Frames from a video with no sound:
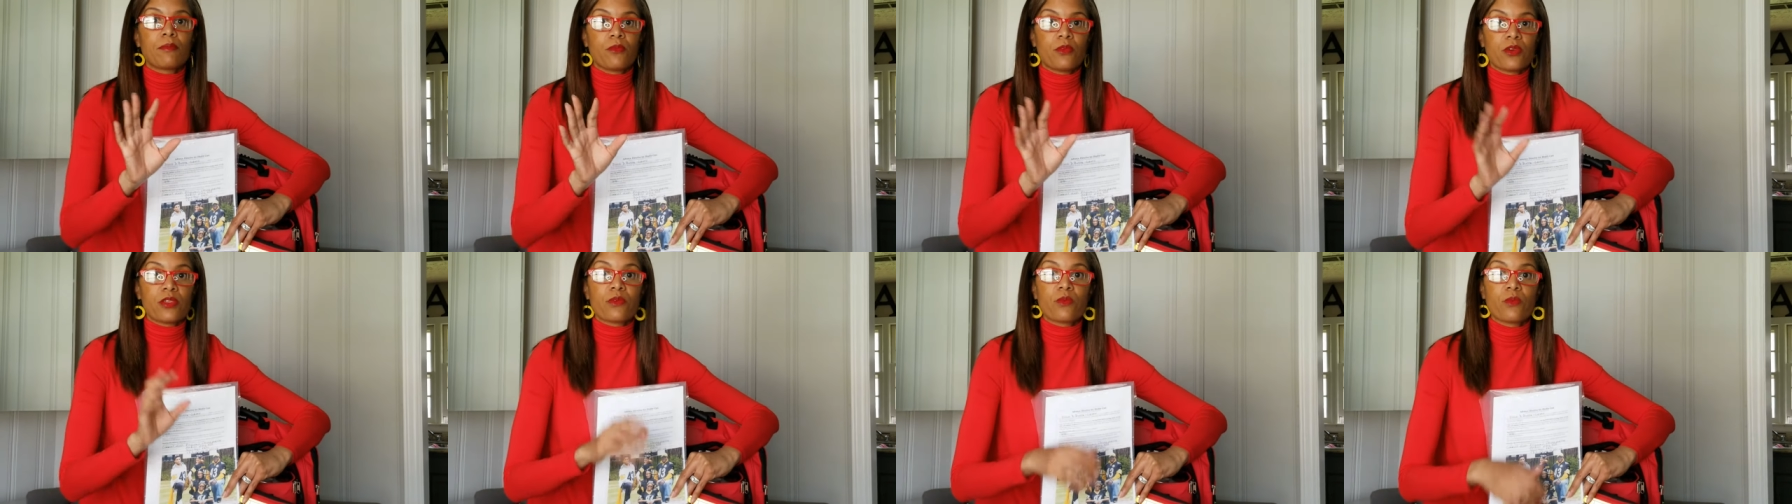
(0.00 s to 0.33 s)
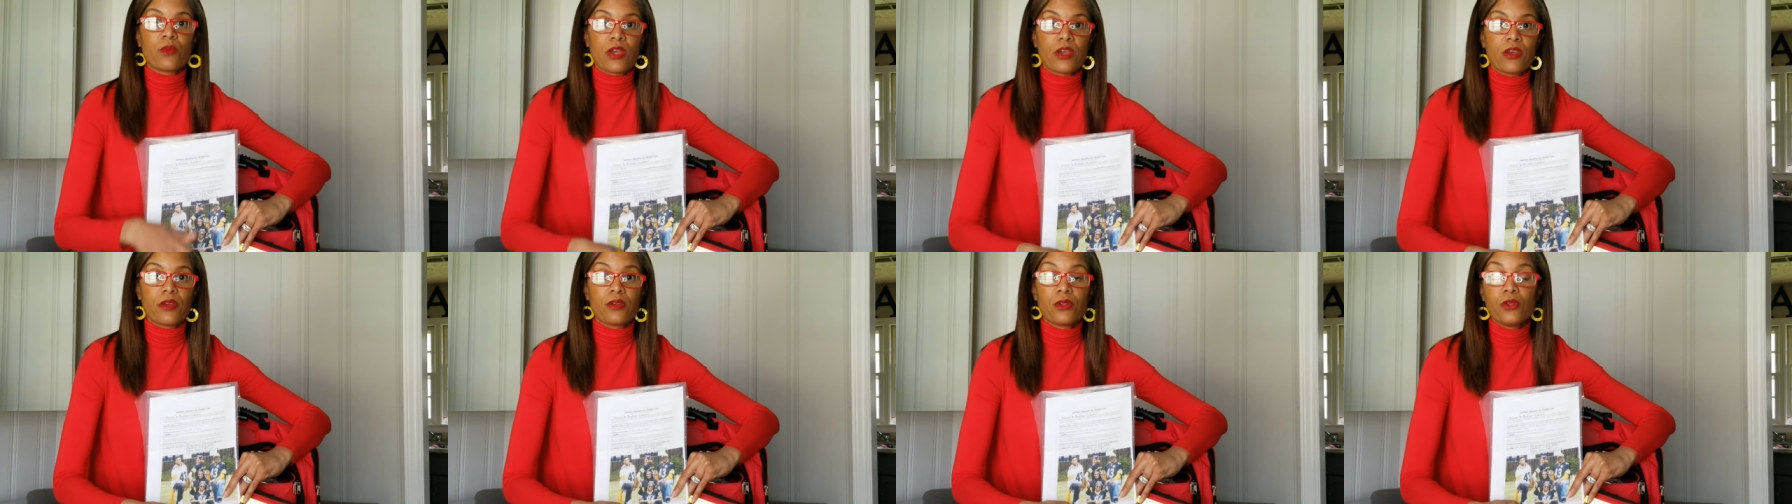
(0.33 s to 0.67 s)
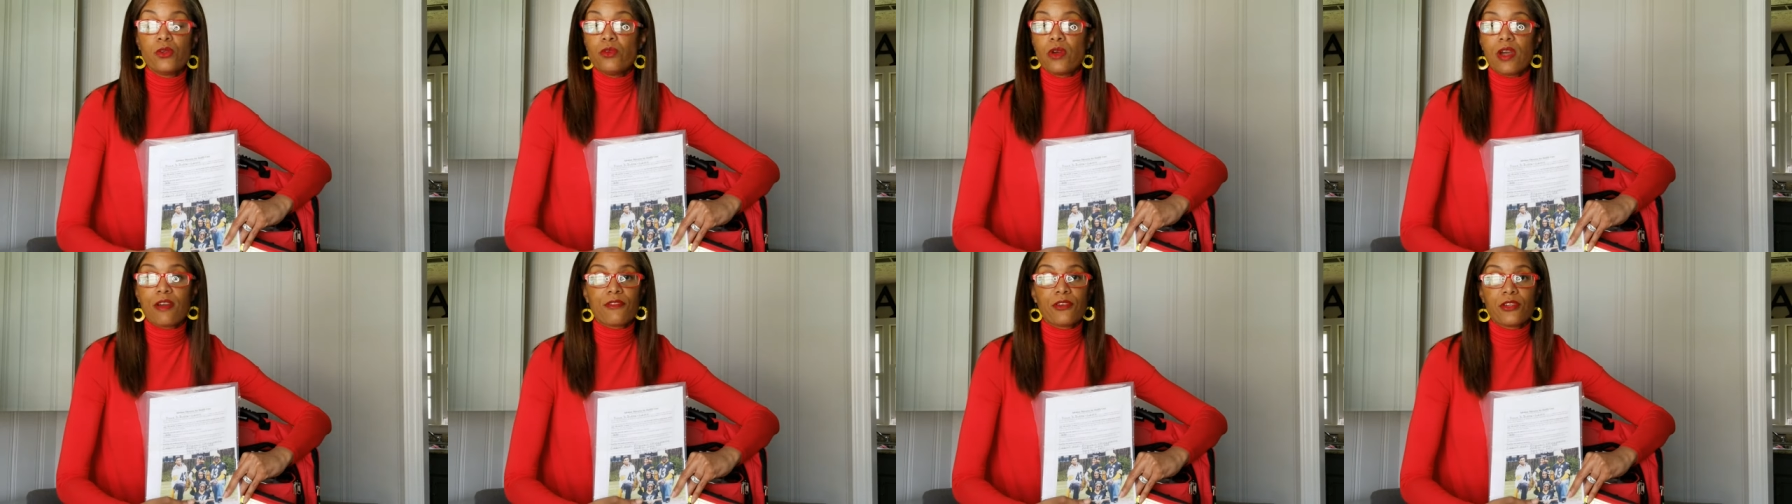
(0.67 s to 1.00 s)
with where,
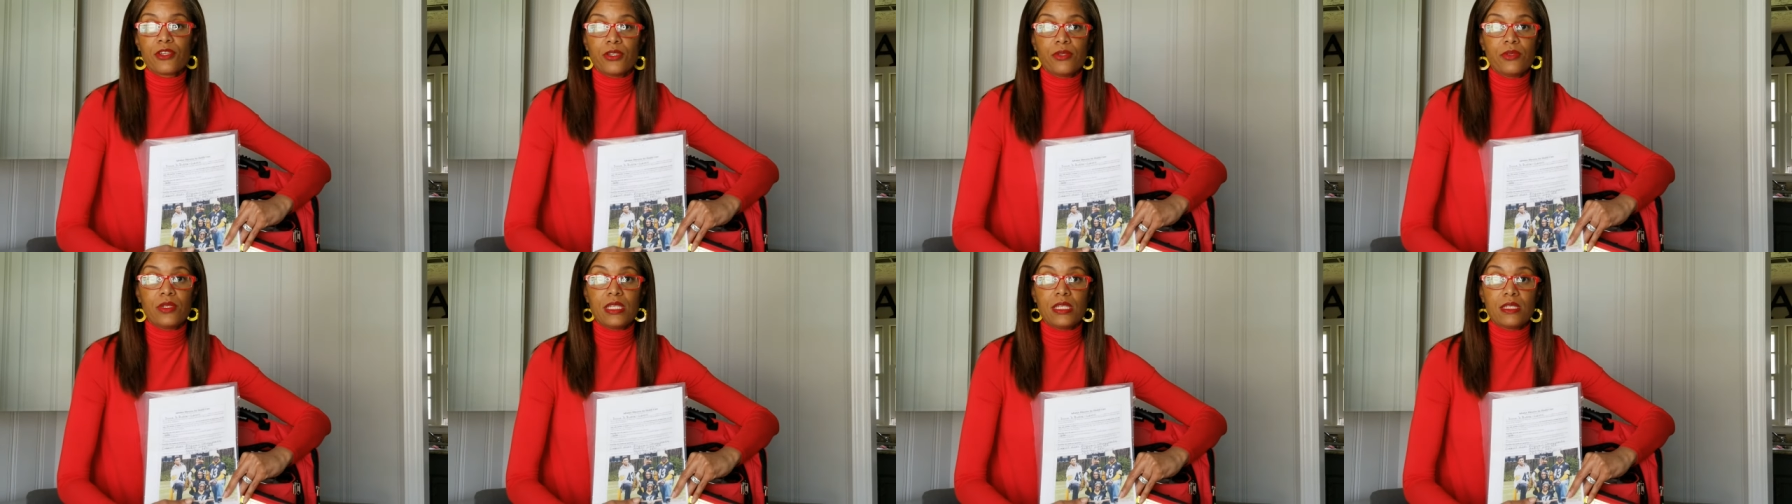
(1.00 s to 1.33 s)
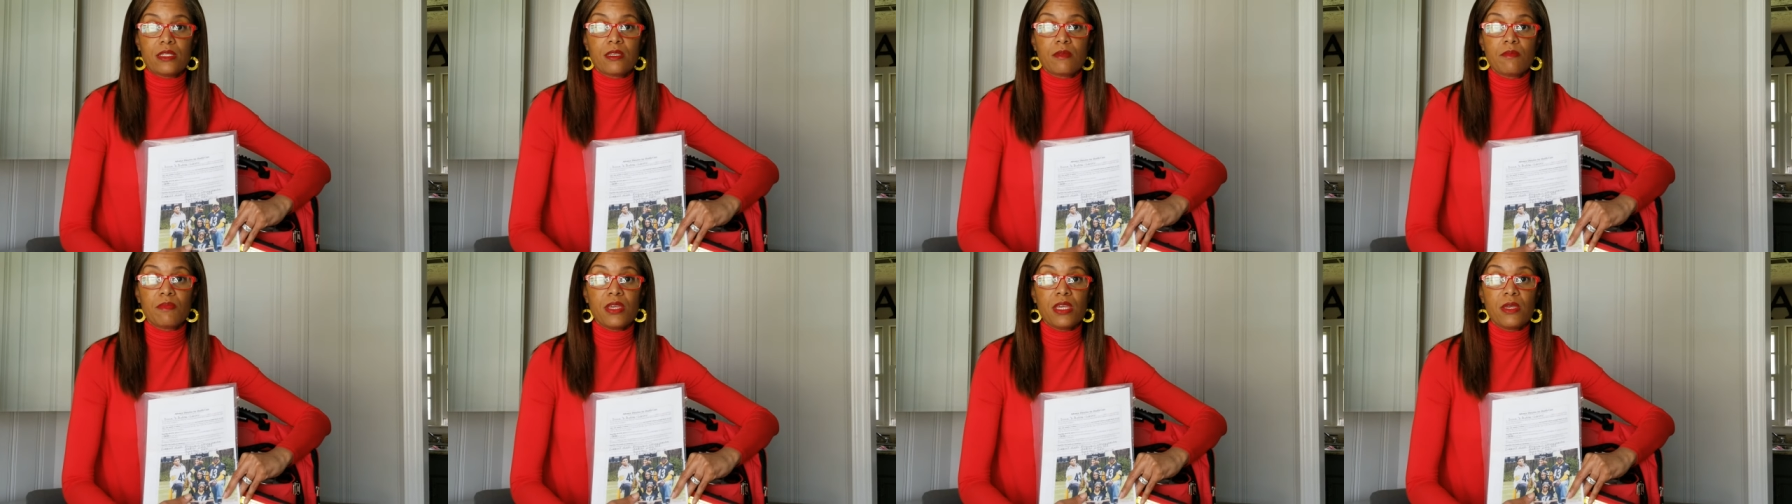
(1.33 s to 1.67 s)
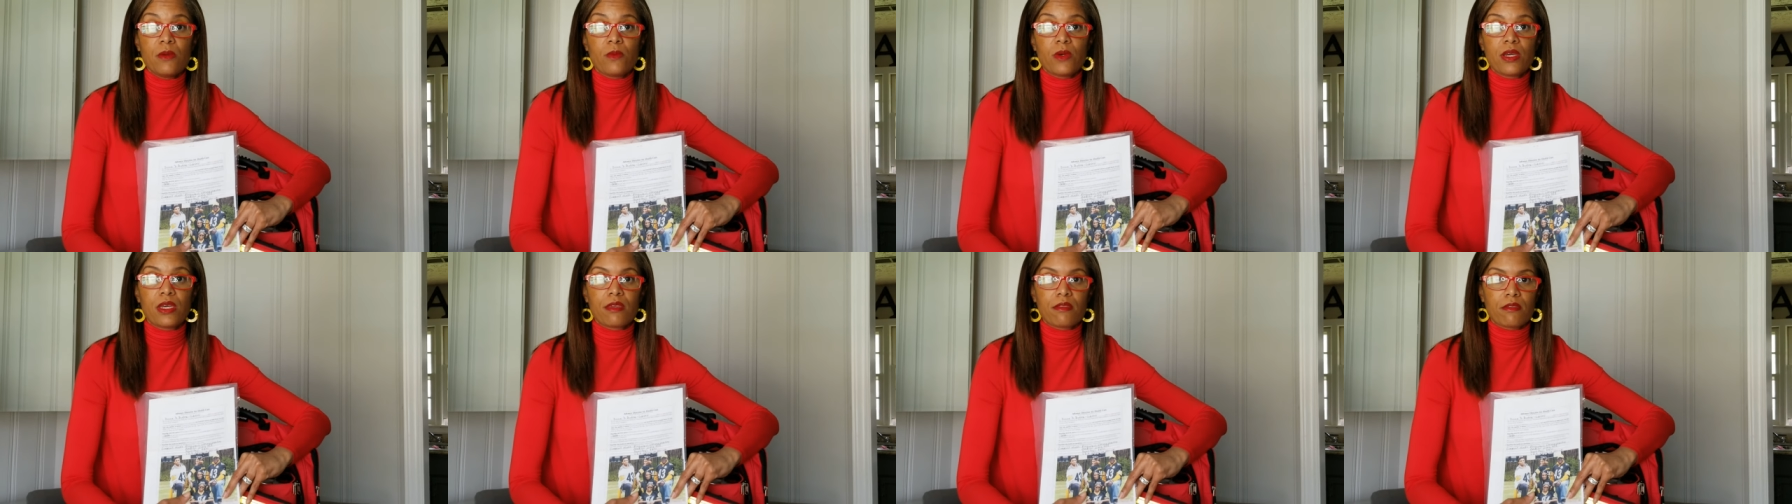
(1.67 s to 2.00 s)
whoever you need to be
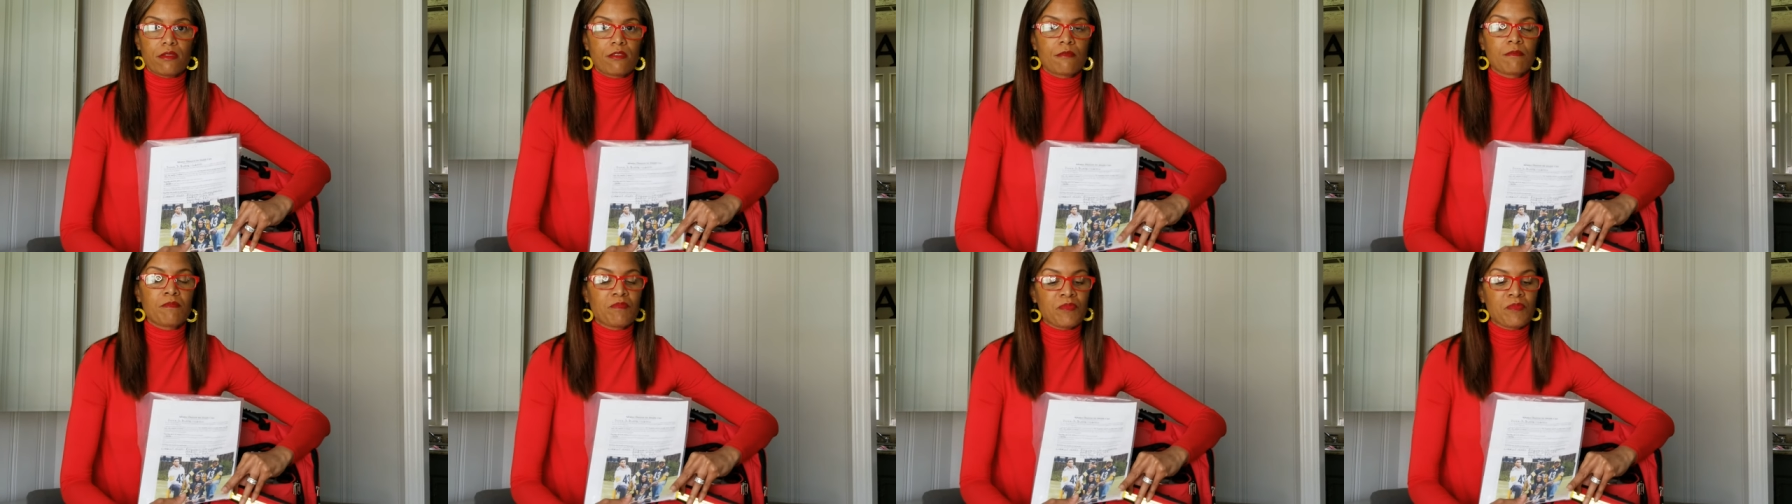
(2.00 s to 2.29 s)
with.